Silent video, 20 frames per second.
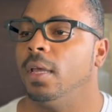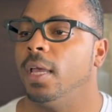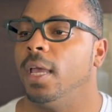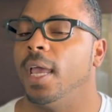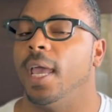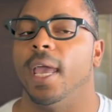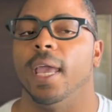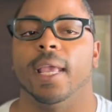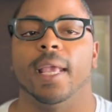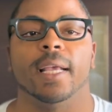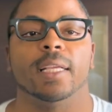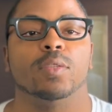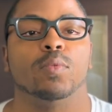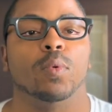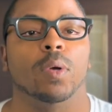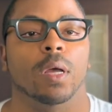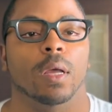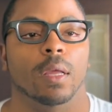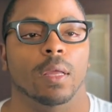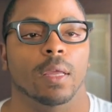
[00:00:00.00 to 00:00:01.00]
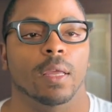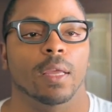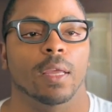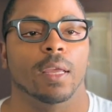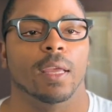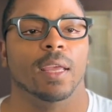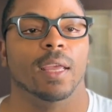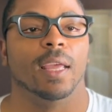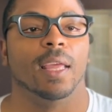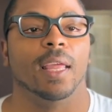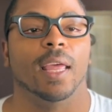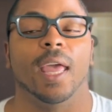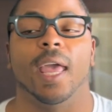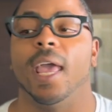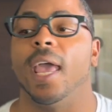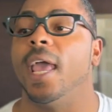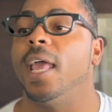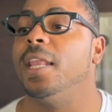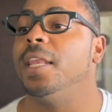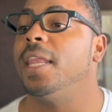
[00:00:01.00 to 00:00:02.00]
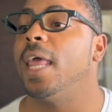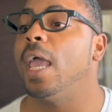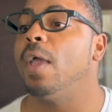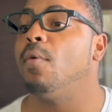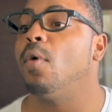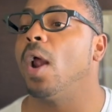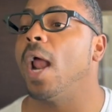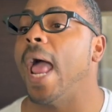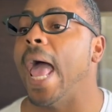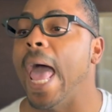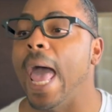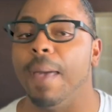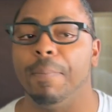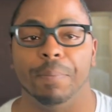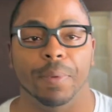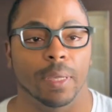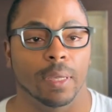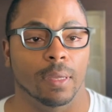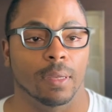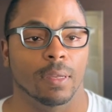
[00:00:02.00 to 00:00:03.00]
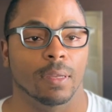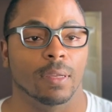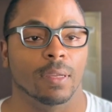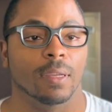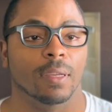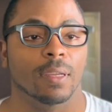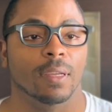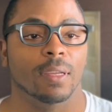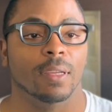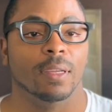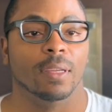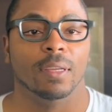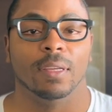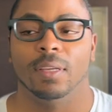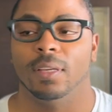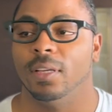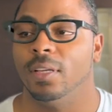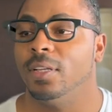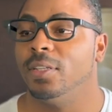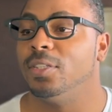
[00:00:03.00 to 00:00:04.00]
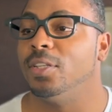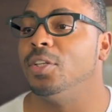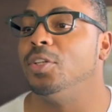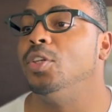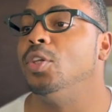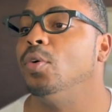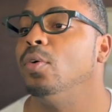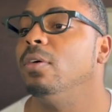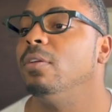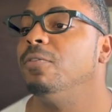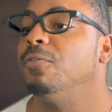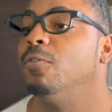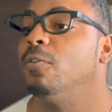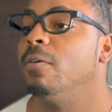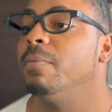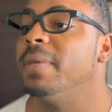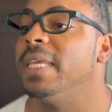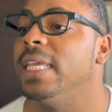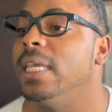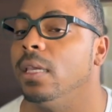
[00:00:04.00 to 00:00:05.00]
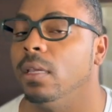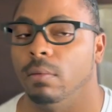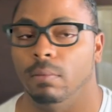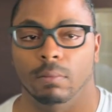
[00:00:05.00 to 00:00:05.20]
And guess what? And they were happy to do it for me.